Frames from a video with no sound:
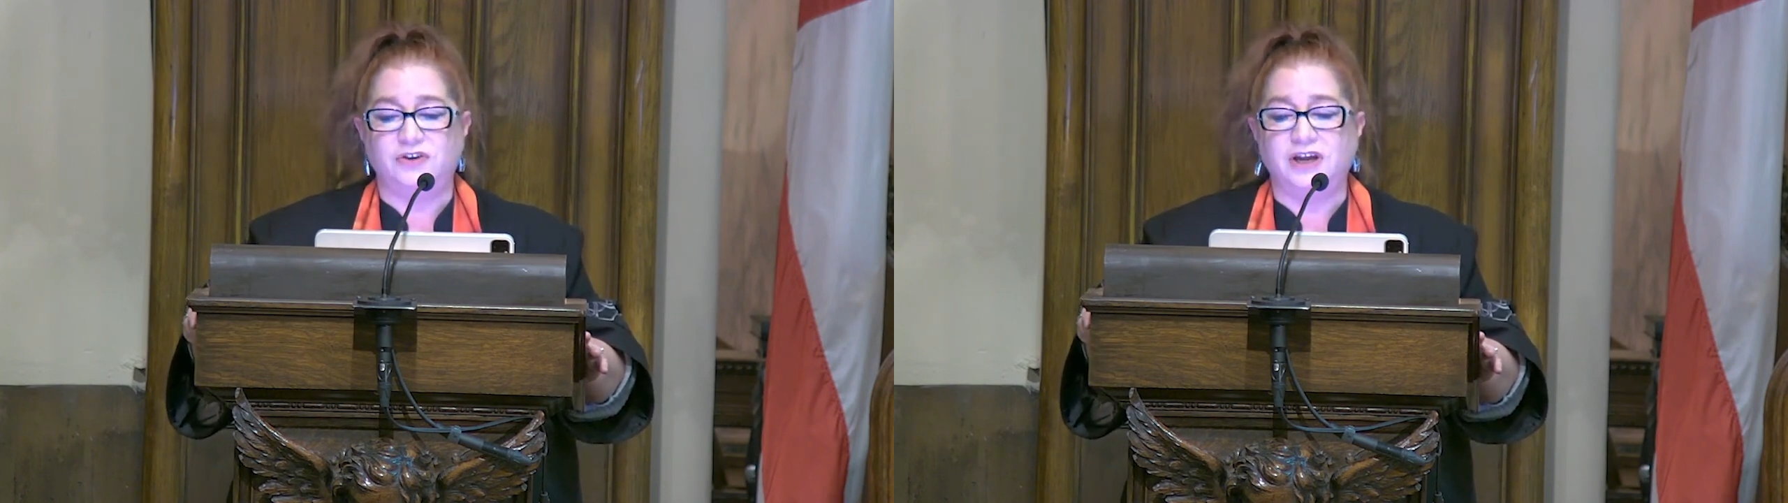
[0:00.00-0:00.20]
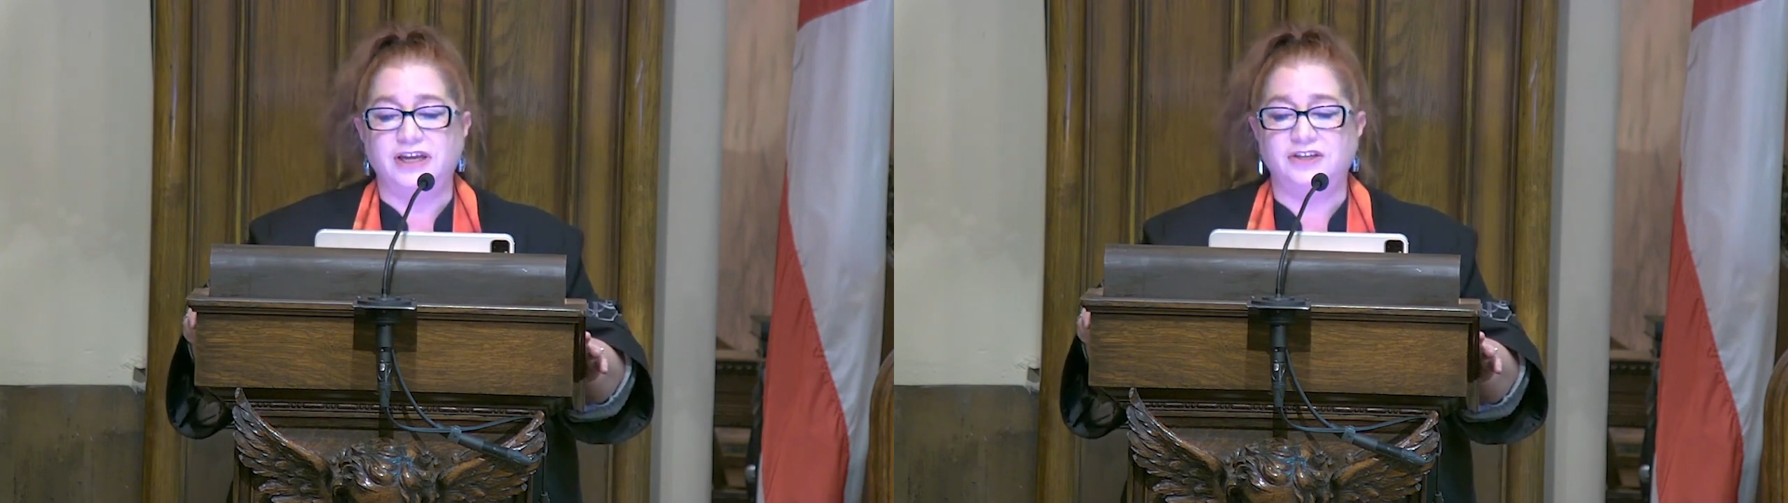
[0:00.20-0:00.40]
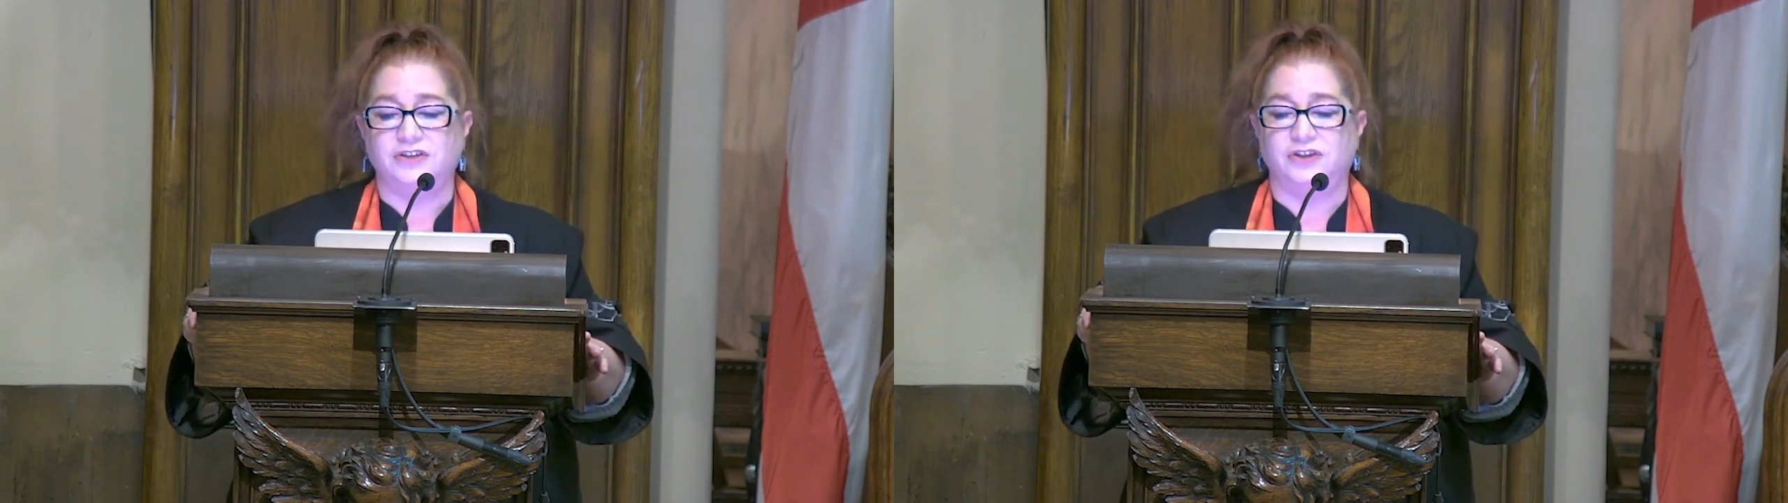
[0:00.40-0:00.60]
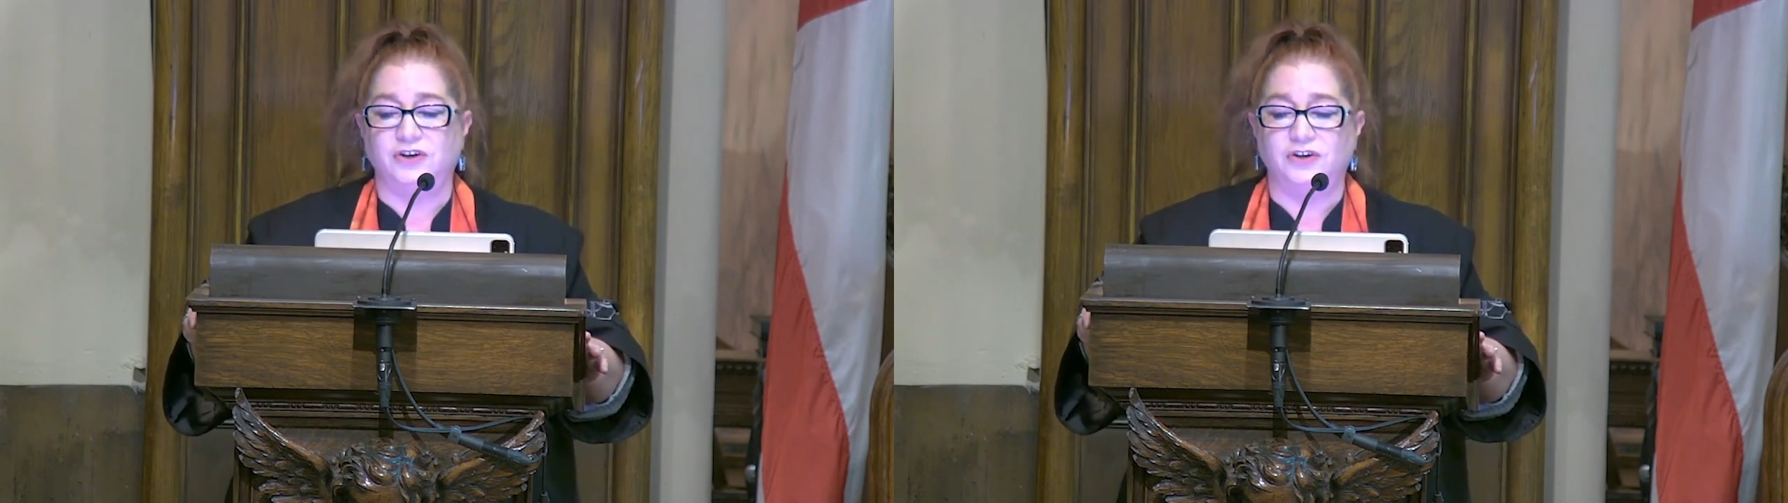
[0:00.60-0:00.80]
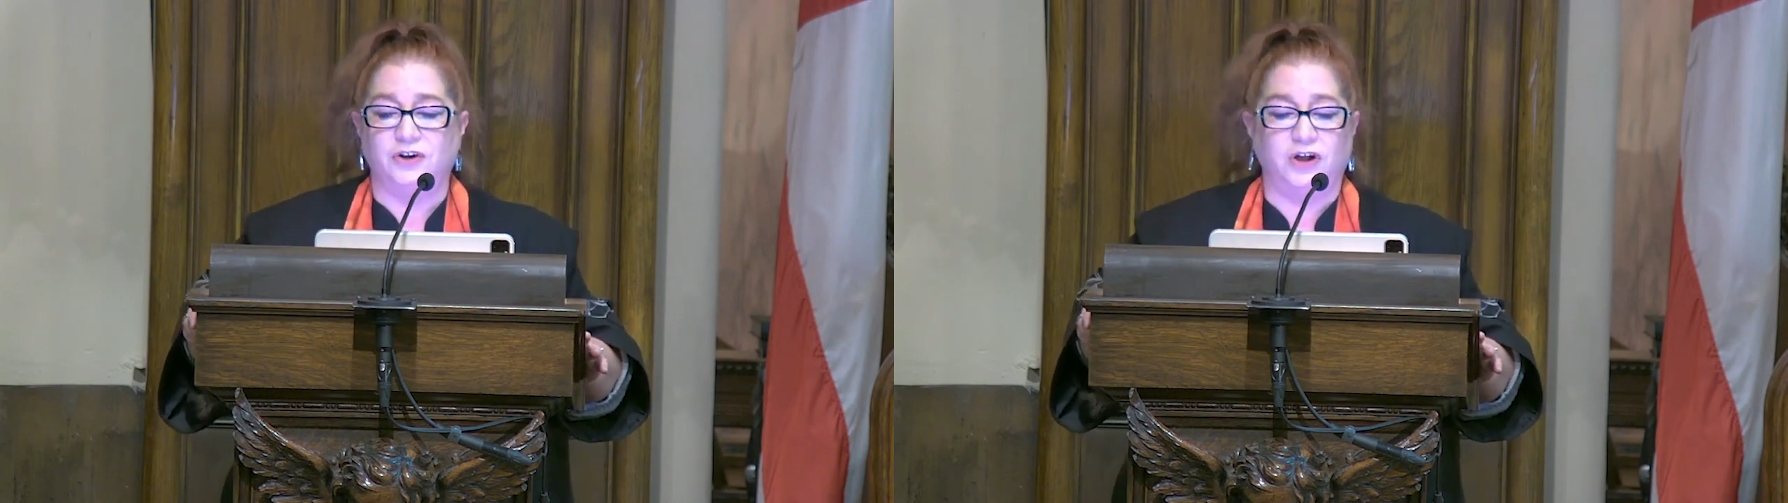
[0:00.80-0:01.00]
trying to
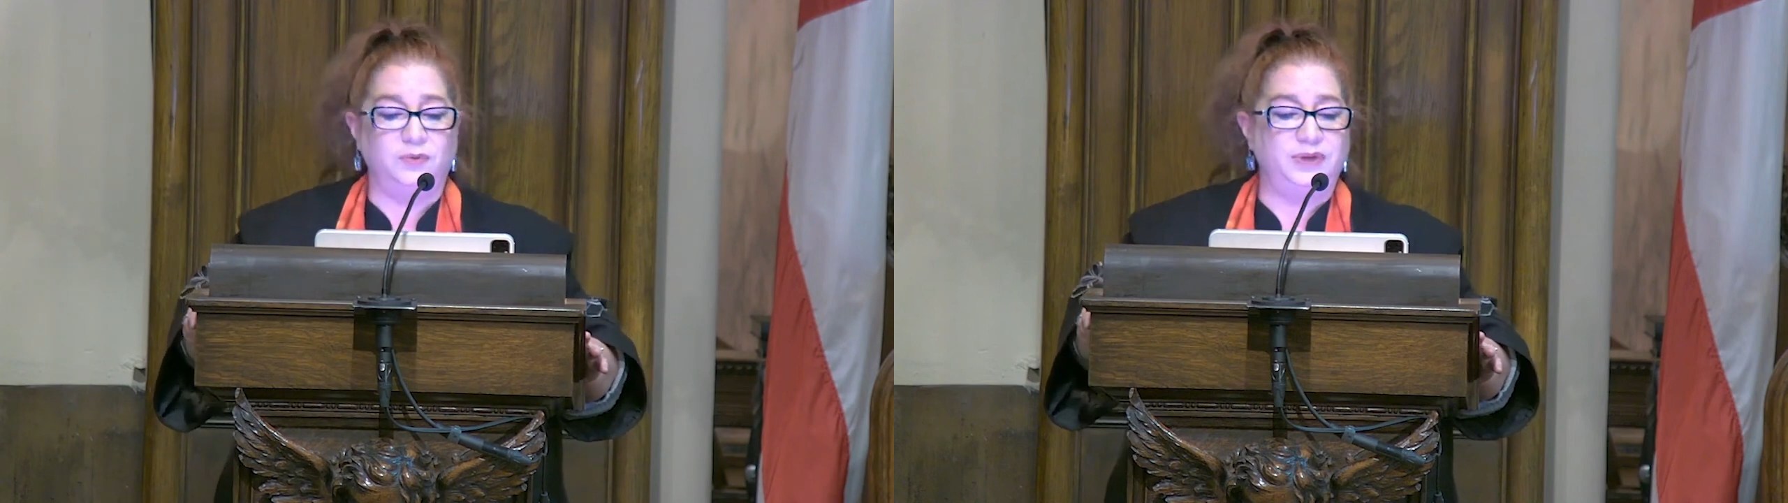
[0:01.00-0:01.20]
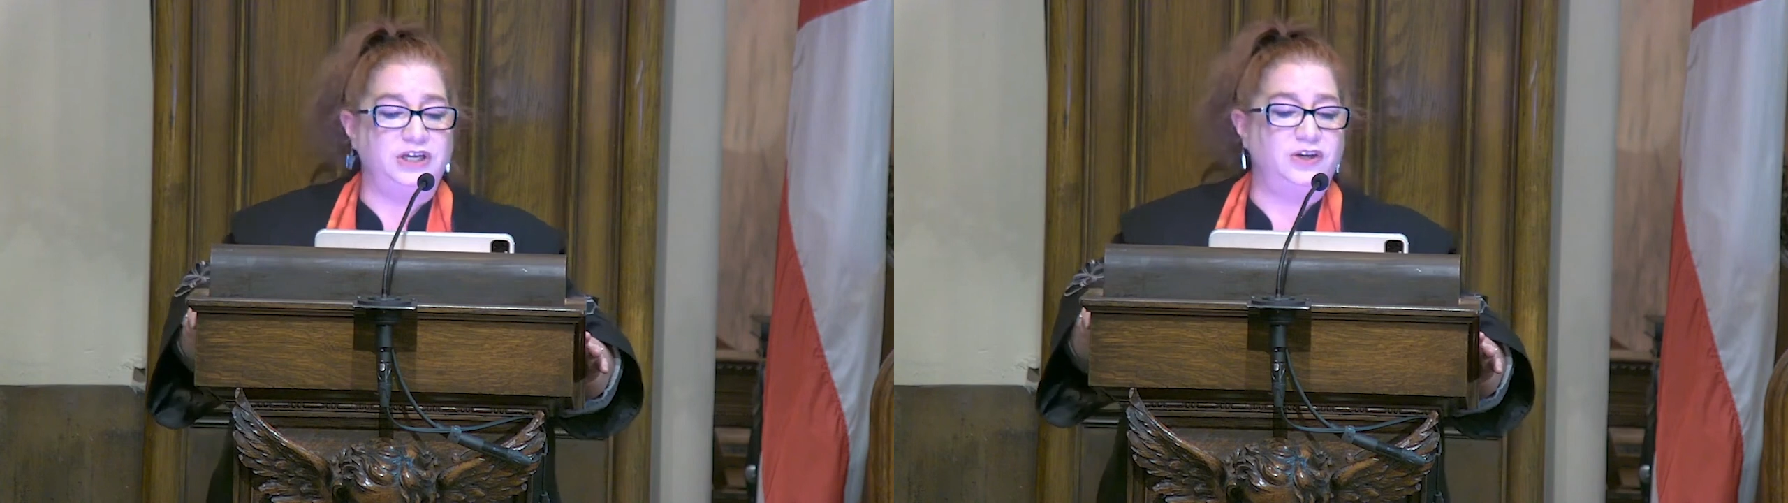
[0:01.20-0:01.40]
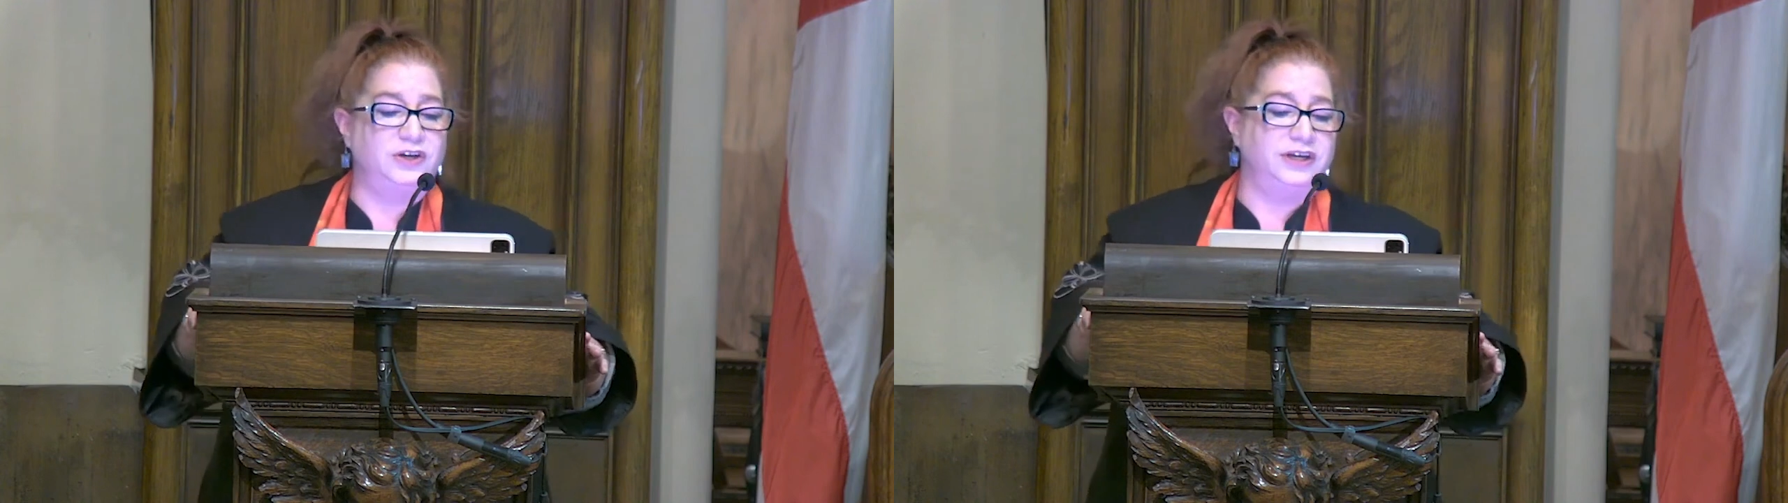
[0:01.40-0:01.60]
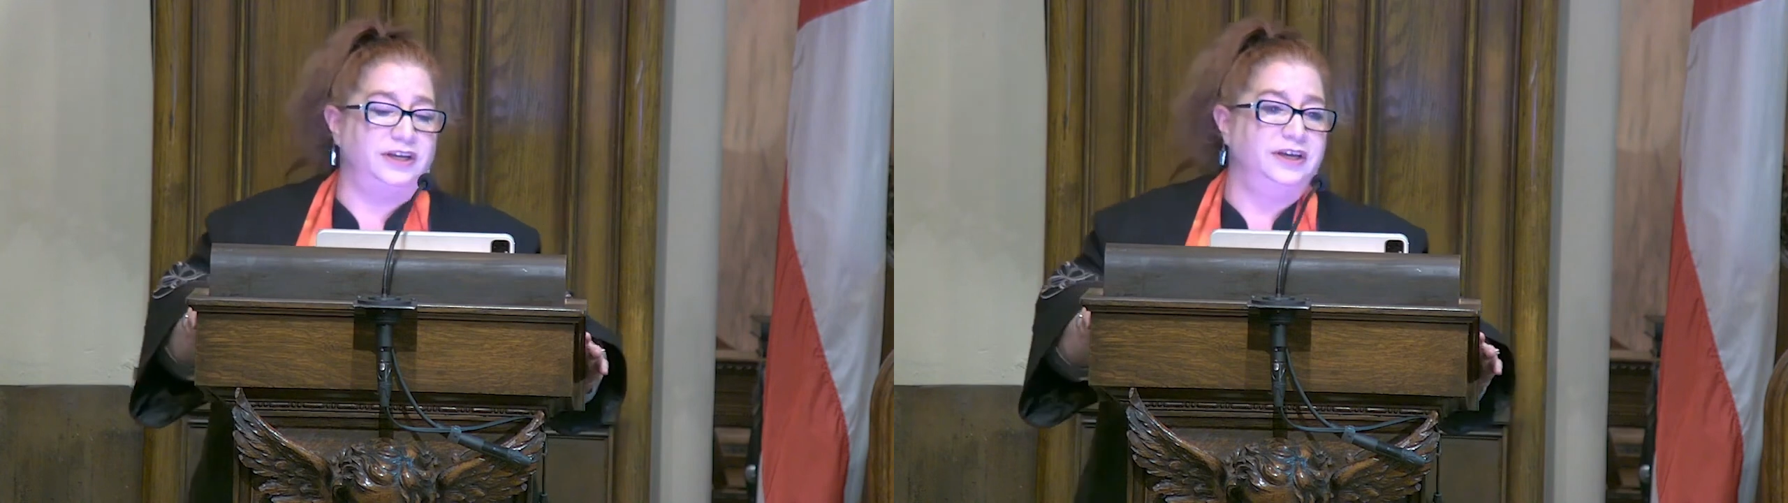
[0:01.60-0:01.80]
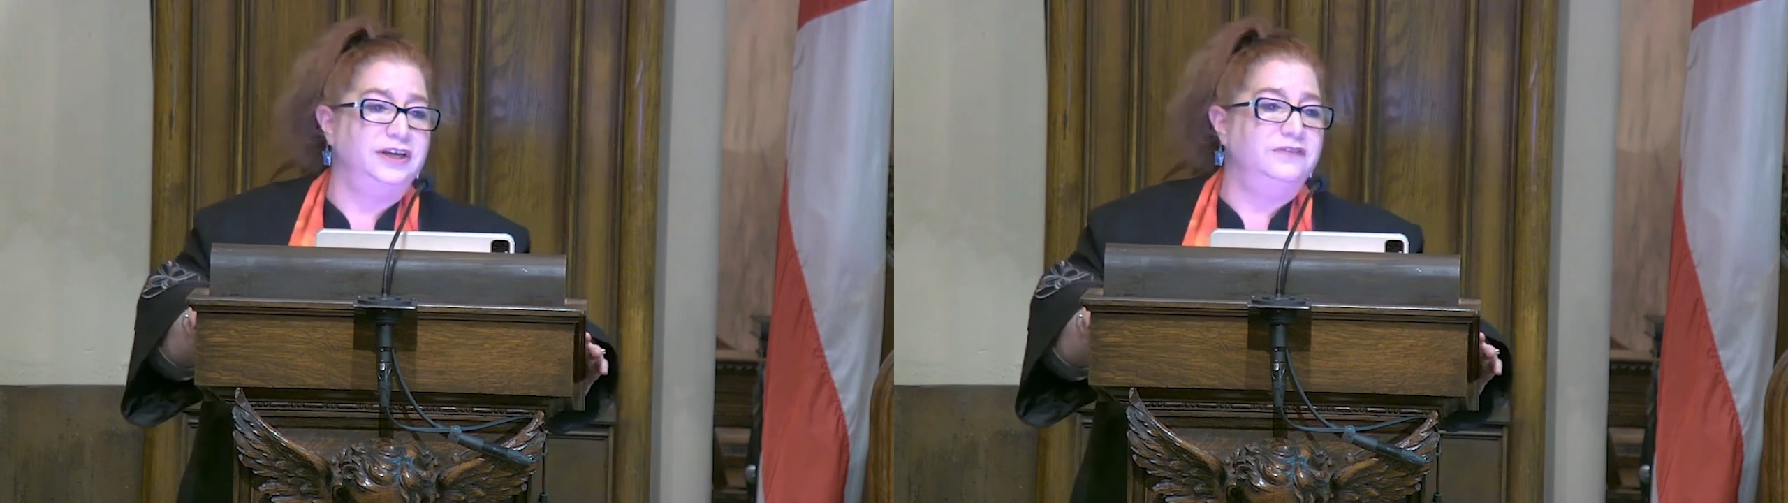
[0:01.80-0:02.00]
learn all we could